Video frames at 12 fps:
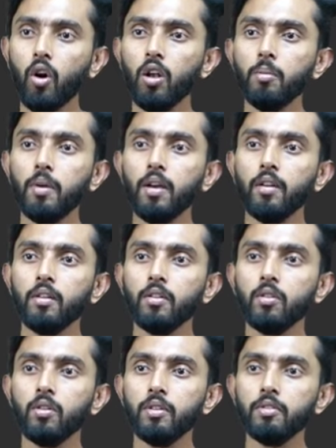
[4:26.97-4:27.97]
call my,
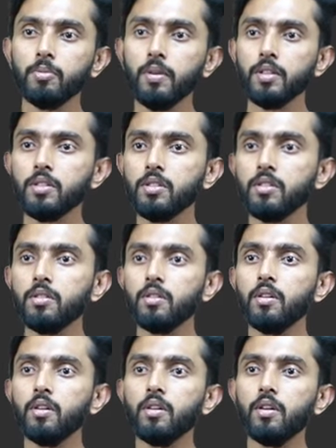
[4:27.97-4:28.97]
don't leave space.
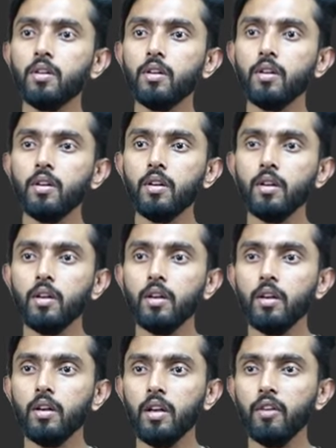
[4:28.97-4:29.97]

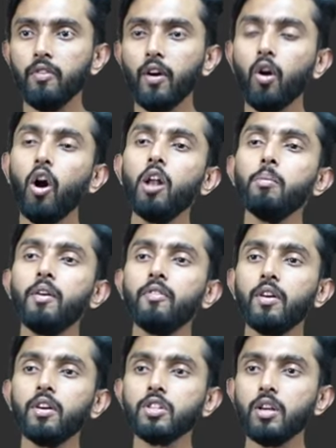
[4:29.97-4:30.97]
If I call my
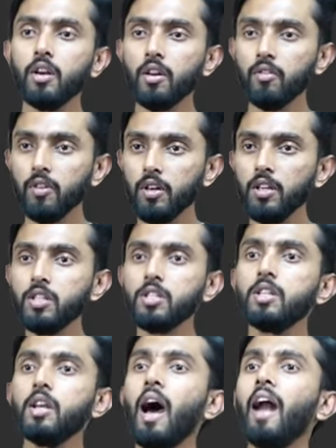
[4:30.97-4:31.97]
function
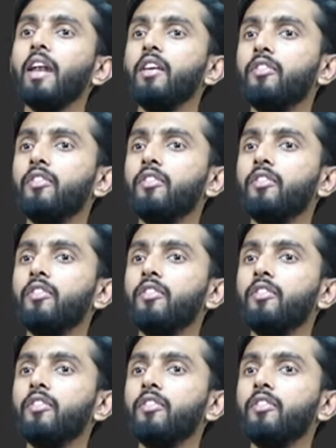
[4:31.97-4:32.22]
reverse and